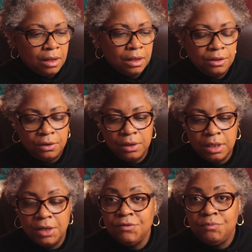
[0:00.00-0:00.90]
I
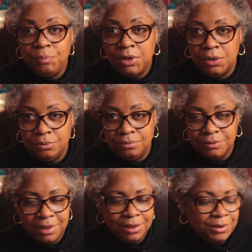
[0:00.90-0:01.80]
thought of Poe,
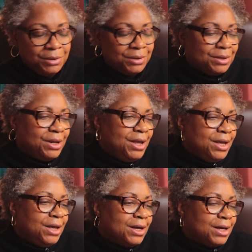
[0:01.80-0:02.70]

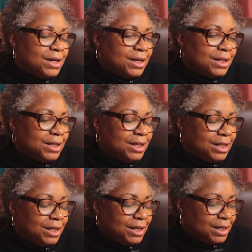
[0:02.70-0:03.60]

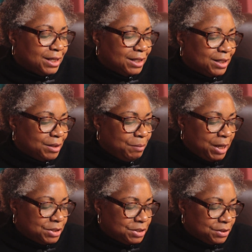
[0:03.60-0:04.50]
the
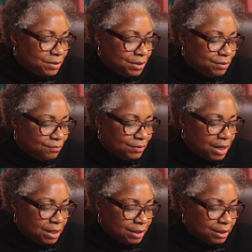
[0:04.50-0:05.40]
master of
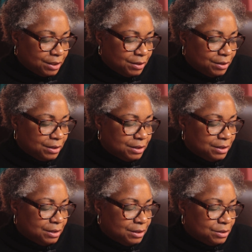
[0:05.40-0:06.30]
Gothic
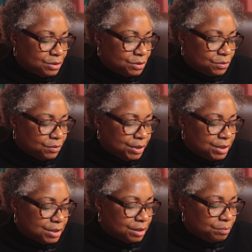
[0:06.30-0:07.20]

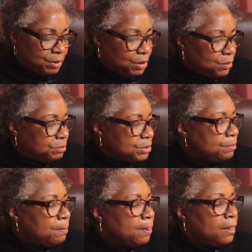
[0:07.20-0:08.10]
stories and poems.
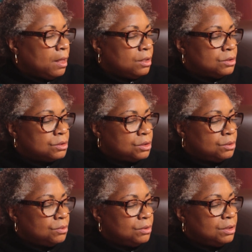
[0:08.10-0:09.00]

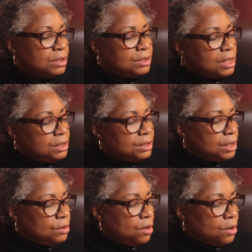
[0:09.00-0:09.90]
So, The
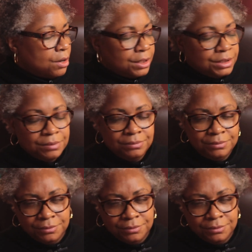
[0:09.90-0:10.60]
Telltale Heart